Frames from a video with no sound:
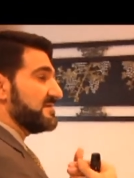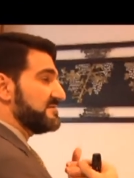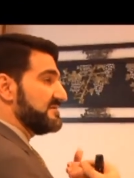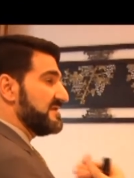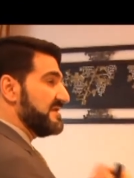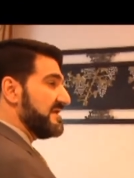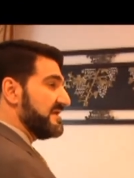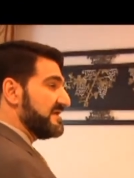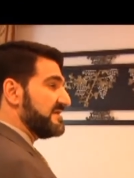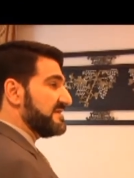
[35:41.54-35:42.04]

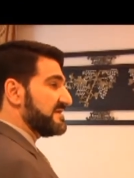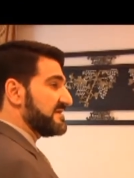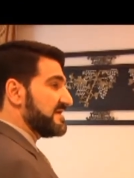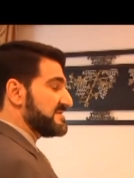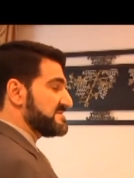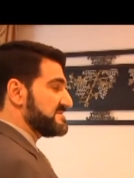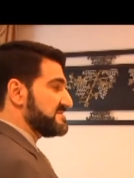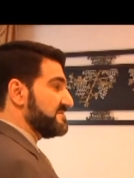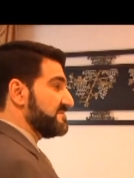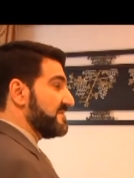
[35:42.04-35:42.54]
telling the
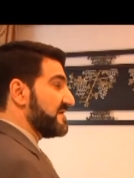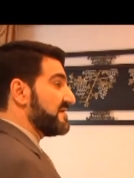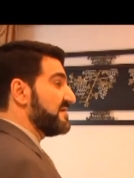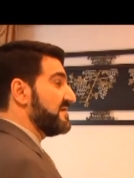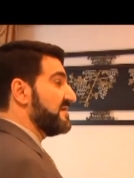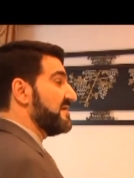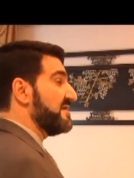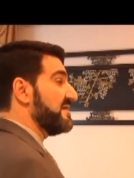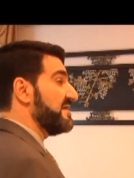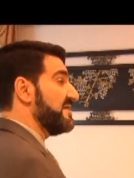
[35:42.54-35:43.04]
customer,
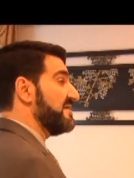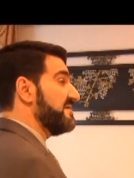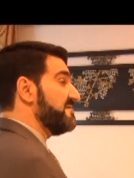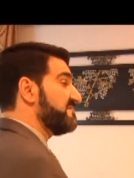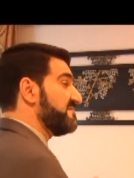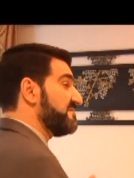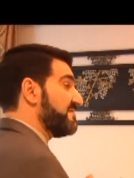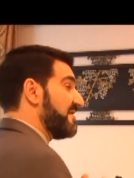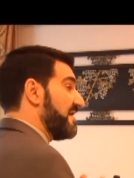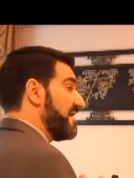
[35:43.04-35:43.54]

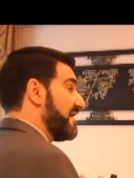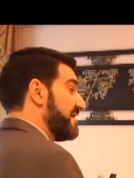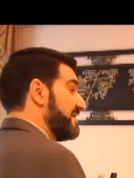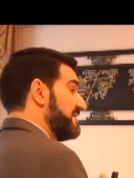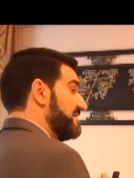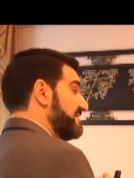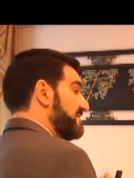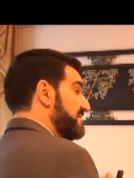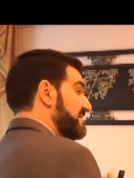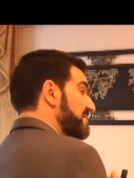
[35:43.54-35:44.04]
if I